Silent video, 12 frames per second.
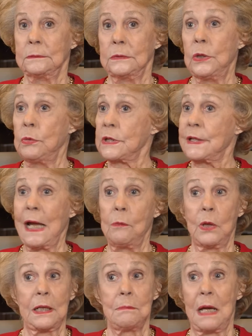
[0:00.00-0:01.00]
who was not
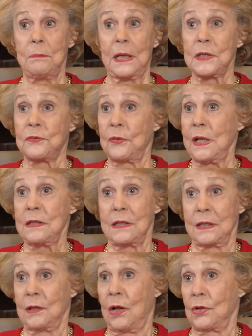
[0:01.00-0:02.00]
one of my best friends
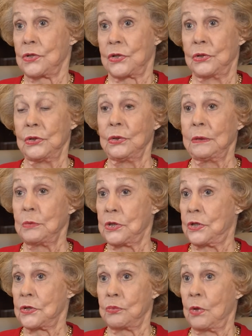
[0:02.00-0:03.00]
in law school. It
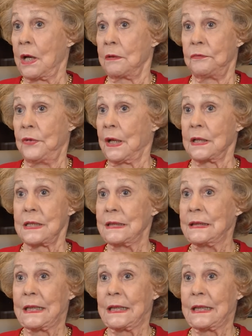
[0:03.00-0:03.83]
was just one of the fellows in the